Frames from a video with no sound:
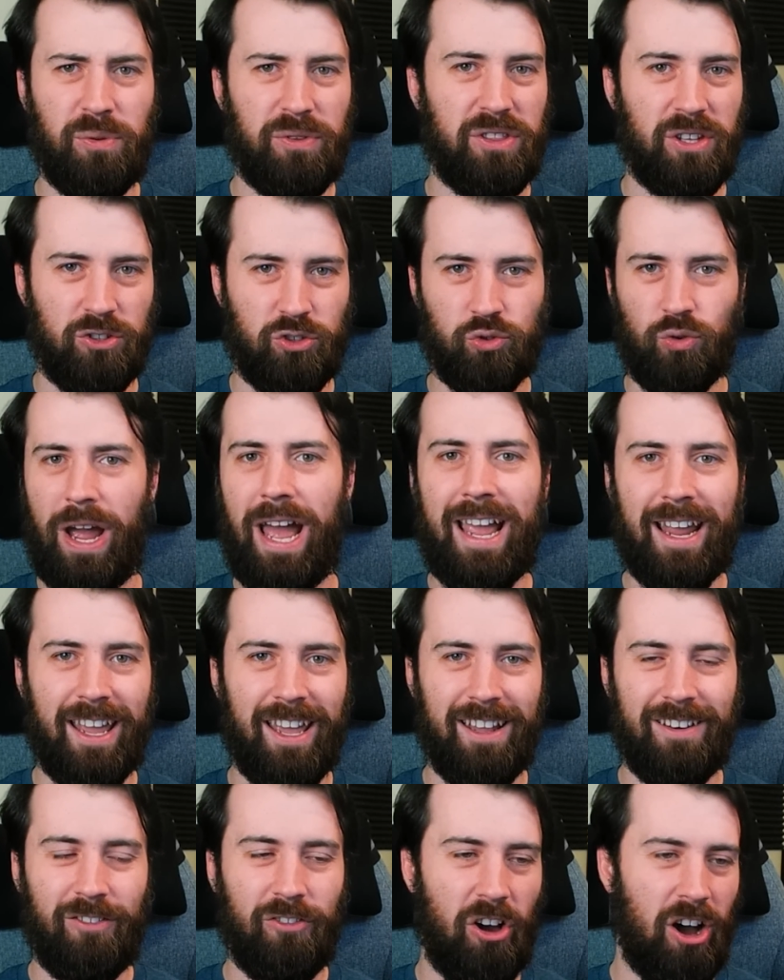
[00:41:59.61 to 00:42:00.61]
with the
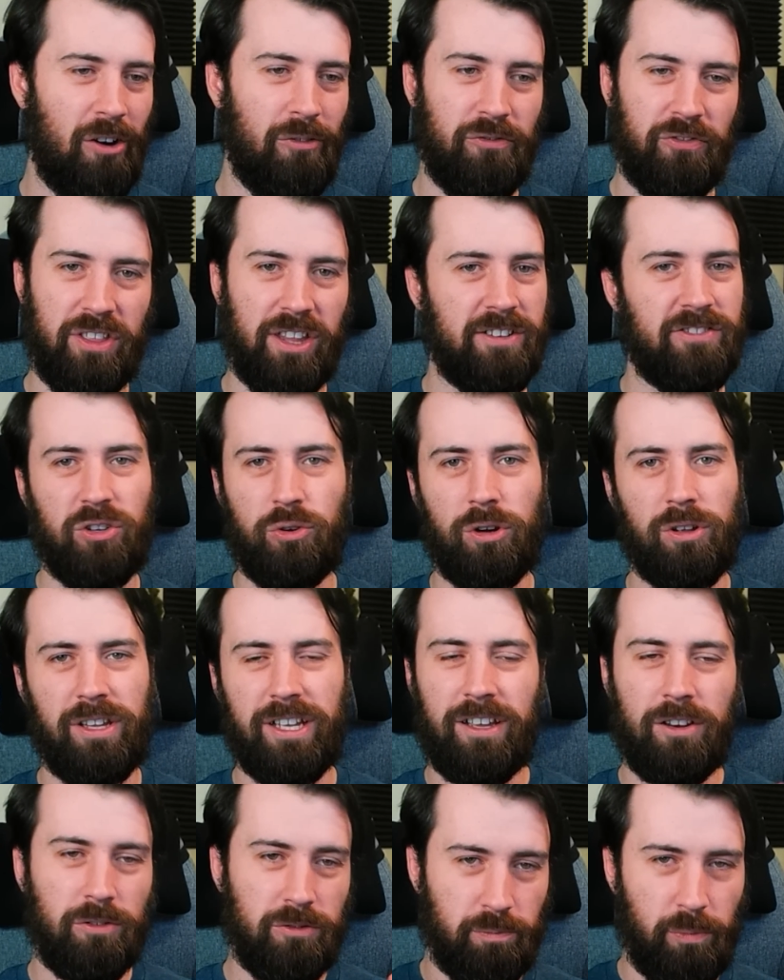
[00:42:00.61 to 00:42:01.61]
dragon of the